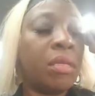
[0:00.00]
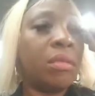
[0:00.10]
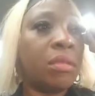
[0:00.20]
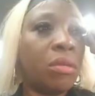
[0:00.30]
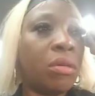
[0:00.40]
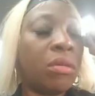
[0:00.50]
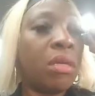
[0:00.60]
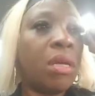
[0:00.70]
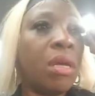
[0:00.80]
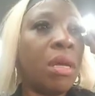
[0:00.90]
So,
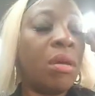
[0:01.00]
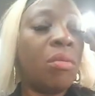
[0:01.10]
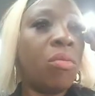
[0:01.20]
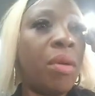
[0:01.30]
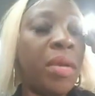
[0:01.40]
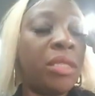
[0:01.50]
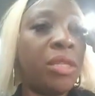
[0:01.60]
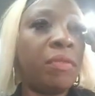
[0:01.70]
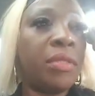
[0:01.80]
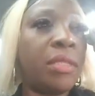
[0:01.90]
what I
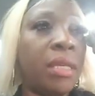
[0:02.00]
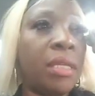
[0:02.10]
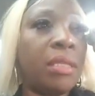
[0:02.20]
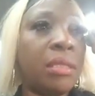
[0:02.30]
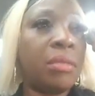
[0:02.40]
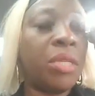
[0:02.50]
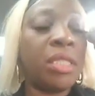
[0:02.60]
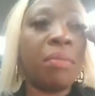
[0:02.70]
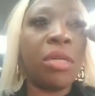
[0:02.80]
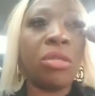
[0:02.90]
try to say is, I
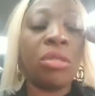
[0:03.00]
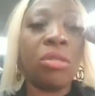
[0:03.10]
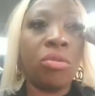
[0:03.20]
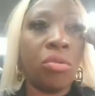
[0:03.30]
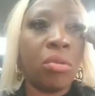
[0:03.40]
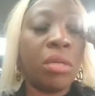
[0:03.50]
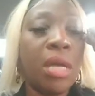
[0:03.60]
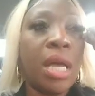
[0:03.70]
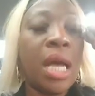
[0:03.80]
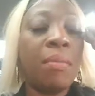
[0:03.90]
just make you know,
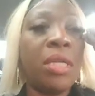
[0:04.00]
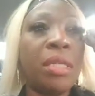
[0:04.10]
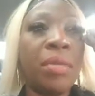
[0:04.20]
and I just